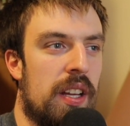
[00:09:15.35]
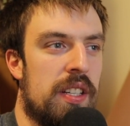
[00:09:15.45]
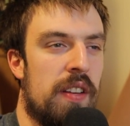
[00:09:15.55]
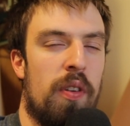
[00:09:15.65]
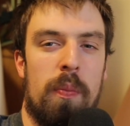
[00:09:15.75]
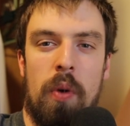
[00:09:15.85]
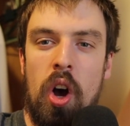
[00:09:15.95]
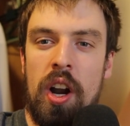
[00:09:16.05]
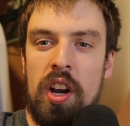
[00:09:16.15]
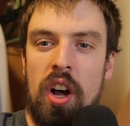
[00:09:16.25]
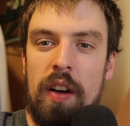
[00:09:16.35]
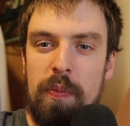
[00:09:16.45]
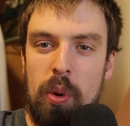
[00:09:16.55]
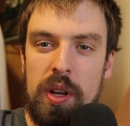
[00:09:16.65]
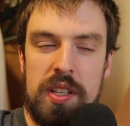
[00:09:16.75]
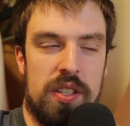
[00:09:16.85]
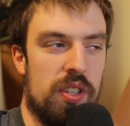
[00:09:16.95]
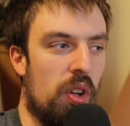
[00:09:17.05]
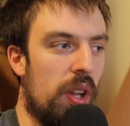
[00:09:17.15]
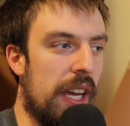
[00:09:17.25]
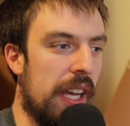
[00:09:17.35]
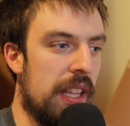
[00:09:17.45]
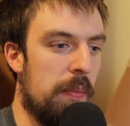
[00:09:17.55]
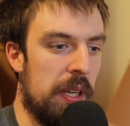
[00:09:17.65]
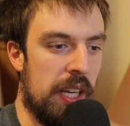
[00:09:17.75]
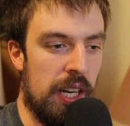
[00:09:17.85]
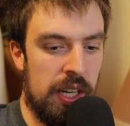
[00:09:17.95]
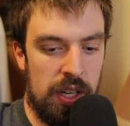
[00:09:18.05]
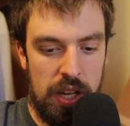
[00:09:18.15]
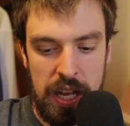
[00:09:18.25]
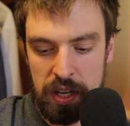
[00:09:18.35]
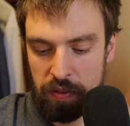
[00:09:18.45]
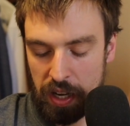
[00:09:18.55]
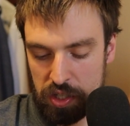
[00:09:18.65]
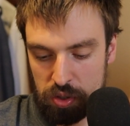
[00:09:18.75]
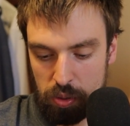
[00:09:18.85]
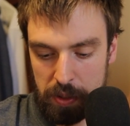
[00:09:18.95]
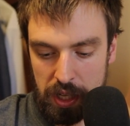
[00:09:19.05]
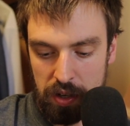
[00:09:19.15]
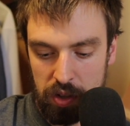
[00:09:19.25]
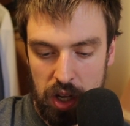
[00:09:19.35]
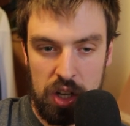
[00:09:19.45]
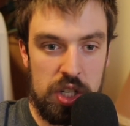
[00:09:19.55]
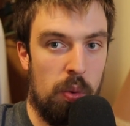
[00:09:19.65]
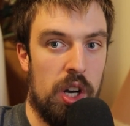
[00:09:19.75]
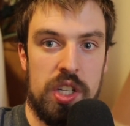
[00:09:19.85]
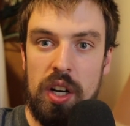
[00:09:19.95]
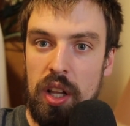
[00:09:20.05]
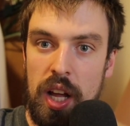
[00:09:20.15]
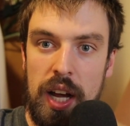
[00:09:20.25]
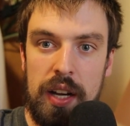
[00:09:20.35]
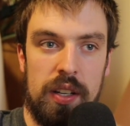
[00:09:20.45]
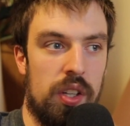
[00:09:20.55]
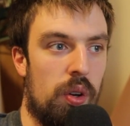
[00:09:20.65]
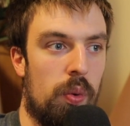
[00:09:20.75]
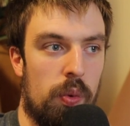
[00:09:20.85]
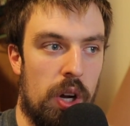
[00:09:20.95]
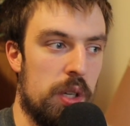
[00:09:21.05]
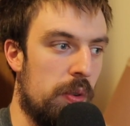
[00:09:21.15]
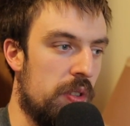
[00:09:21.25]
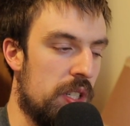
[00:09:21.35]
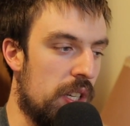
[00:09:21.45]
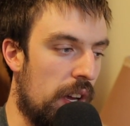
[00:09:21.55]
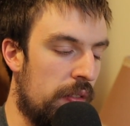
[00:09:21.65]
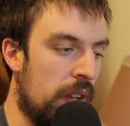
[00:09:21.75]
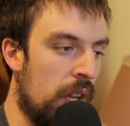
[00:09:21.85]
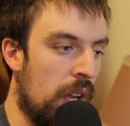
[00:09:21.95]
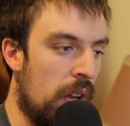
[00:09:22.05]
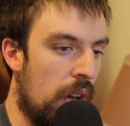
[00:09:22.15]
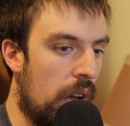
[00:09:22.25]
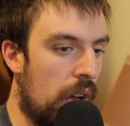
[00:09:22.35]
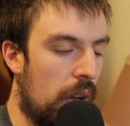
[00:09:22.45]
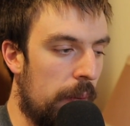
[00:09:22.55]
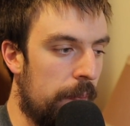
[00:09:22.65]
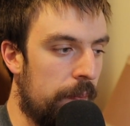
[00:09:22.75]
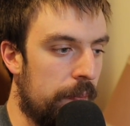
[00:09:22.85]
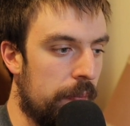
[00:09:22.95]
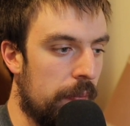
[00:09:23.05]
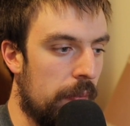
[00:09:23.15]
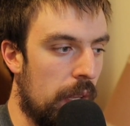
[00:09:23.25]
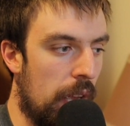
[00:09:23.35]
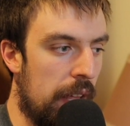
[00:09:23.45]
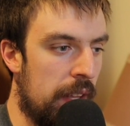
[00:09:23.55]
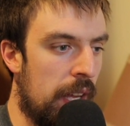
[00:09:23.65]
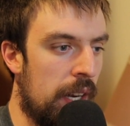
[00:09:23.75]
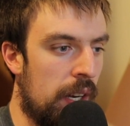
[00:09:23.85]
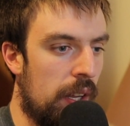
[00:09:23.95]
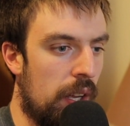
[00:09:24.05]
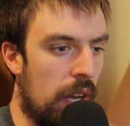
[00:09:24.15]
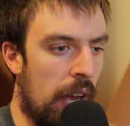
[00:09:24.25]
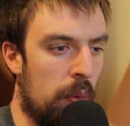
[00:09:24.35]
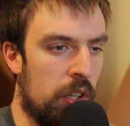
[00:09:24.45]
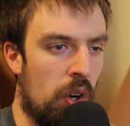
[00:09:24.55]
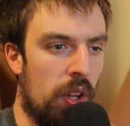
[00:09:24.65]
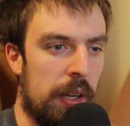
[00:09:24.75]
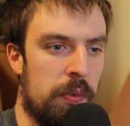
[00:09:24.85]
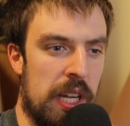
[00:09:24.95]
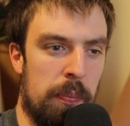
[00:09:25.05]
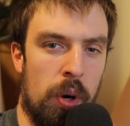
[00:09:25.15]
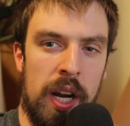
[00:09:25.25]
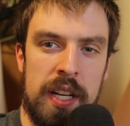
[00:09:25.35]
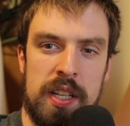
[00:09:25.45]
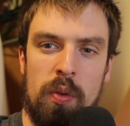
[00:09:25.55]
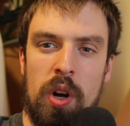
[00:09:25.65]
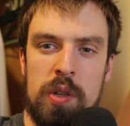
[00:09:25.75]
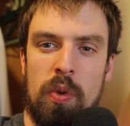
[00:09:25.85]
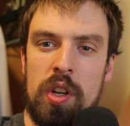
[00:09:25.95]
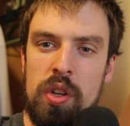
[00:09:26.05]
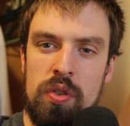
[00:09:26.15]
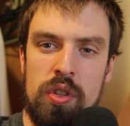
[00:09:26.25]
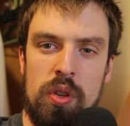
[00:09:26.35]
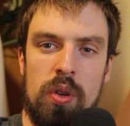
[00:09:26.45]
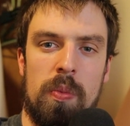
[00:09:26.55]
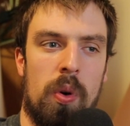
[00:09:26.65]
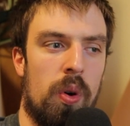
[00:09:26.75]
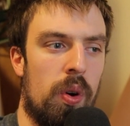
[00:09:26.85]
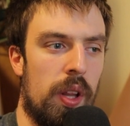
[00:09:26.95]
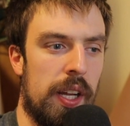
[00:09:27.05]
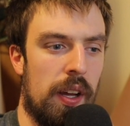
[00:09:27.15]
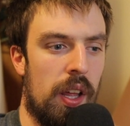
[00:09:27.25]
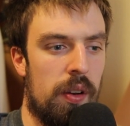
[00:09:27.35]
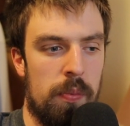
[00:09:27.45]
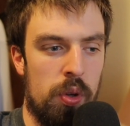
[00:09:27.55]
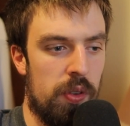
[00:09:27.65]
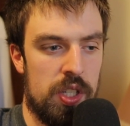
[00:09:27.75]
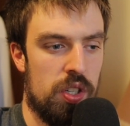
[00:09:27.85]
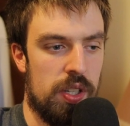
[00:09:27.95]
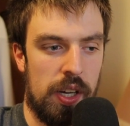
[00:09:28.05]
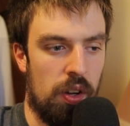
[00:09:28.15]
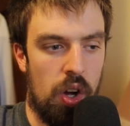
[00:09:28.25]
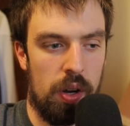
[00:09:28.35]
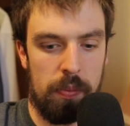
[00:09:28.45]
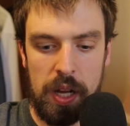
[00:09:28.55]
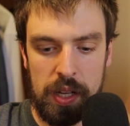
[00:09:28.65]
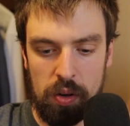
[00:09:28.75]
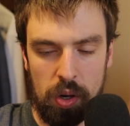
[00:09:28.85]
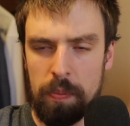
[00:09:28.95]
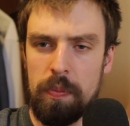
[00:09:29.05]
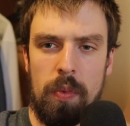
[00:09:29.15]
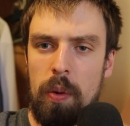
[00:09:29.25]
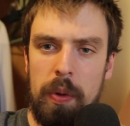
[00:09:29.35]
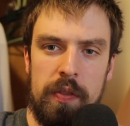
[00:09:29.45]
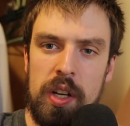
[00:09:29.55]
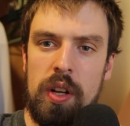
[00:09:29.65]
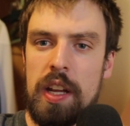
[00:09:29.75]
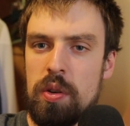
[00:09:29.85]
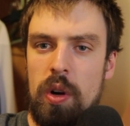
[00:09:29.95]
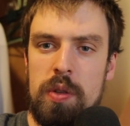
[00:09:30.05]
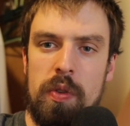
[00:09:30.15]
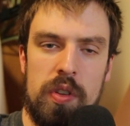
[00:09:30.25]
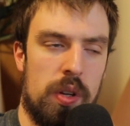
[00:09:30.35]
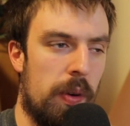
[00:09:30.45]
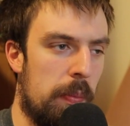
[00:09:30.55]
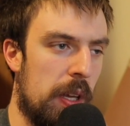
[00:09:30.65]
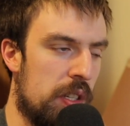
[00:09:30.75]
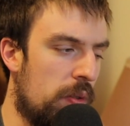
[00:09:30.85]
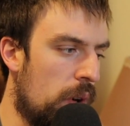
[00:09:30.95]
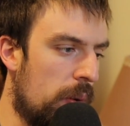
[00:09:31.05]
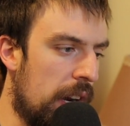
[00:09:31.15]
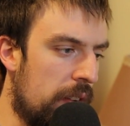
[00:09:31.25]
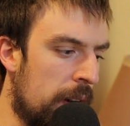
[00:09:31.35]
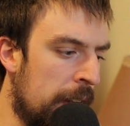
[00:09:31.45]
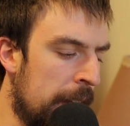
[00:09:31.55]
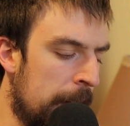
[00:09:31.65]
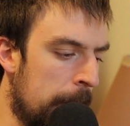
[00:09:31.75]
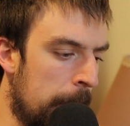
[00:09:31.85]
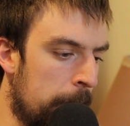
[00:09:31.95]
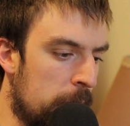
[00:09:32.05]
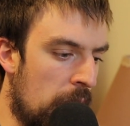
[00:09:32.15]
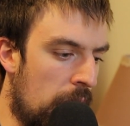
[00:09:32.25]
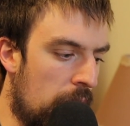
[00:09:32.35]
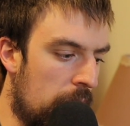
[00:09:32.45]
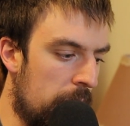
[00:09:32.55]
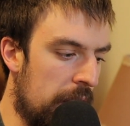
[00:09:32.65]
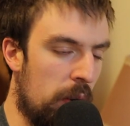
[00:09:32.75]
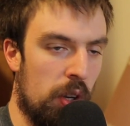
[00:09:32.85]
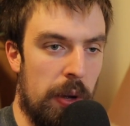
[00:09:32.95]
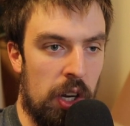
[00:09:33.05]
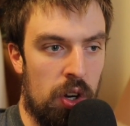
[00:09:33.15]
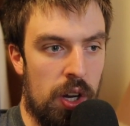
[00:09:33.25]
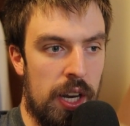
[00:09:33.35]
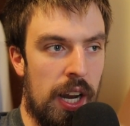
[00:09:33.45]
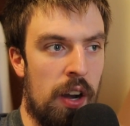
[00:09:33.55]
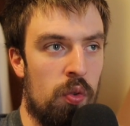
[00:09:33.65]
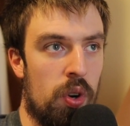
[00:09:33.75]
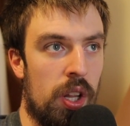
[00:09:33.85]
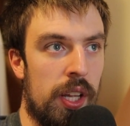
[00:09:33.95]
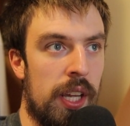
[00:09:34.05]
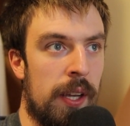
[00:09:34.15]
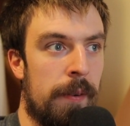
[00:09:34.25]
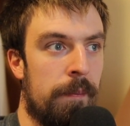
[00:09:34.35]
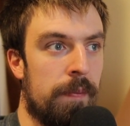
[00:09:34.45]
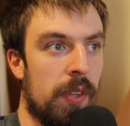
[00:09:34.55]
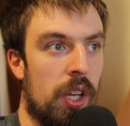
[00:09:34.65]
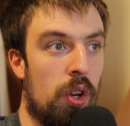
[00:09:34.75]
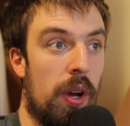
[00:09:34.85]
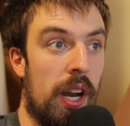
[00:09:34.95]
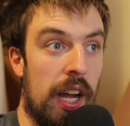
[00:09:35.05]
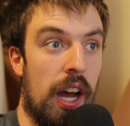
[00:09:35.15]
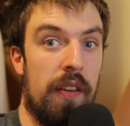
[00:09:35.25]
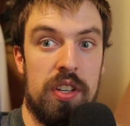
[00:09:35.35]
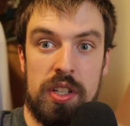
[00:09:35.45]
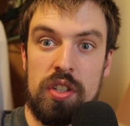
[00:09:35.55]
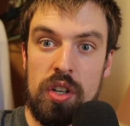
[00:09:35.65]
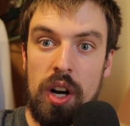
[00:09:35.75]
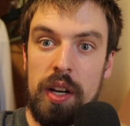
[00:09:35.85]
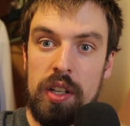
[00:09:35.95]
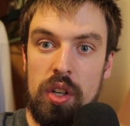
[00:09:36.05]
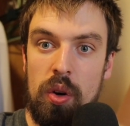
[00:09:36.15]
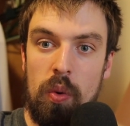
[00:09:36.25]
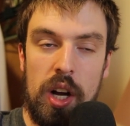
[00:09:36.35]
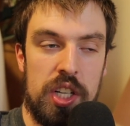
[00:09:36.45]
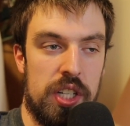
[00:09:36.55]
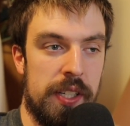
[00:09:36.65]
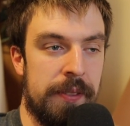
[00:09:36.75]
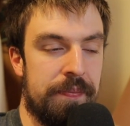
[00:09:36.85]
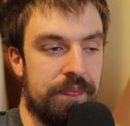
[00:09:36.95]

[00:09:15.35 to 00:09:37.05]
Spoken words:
different on and off points. So like at the beginning, end of high school, beginning of college, I watched it a lot, would watch movies and stuff. And then I would go like take breaks. I would watch more YouTube or like other movies, just like on my, or play video games or watch movies on my PS4 or whatever. And then I would go back on, and I really, and I obviously started, watching it